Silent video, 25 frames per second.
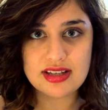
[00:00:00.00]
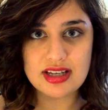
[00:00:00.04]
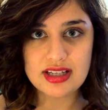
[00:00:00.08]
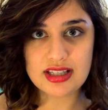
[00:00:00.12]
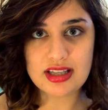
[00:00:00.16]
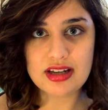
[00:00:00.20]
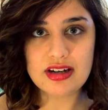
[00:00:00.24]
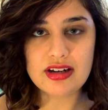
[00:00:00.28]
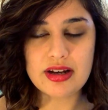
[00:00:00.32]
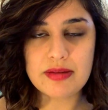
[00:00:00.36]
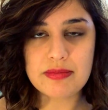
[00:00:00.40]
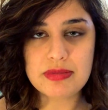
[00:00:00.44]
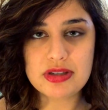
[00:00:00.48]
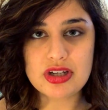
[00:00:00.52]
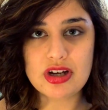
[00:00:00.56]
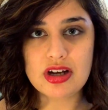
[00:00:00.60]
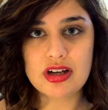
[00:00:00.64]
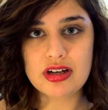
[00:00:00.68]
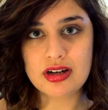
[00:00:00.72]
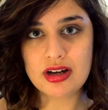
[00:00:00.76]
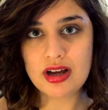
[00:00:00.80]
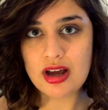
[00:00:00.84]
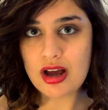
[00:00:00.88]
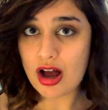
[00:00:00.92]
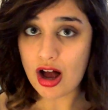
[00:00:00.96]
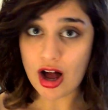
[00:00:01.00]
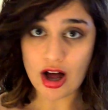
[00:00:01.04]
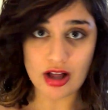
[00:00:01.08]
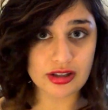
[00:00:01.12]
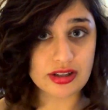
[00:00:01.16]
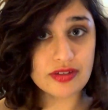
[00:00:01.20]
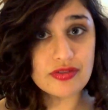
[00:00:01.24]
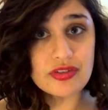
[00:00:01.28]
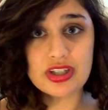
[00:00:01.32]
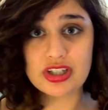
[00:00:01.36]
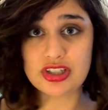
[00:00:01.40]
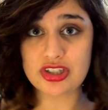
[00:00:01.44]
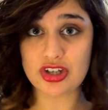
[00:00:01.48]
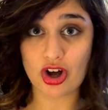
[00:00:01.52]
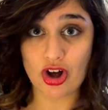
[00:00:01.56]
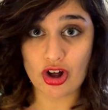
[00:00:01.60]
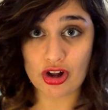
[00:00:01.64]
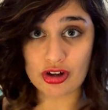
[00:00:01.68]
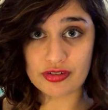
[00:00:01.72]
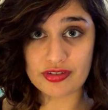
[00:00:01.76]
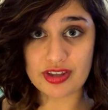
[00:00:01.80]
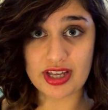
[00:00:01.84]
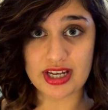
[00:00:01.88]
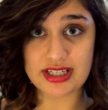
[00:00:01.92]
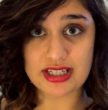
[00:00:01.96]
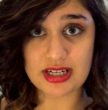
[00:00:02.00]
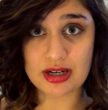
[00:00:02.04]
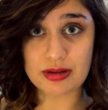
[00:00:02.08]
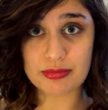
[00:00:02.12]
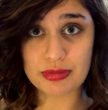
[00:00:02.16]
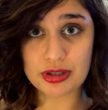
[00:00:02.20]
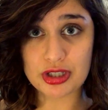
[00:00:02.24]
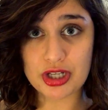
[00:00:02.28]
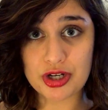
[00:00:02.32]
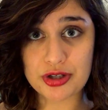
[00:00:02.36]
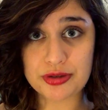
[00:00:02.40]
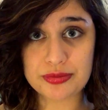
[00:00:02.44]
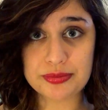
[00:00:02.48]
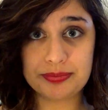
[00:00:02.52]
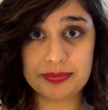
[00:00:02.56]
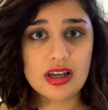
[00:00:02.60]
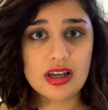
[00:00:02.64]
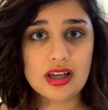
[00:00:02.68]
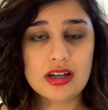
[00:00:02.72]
like that on Amazon, I'll leave a link to all of that down below.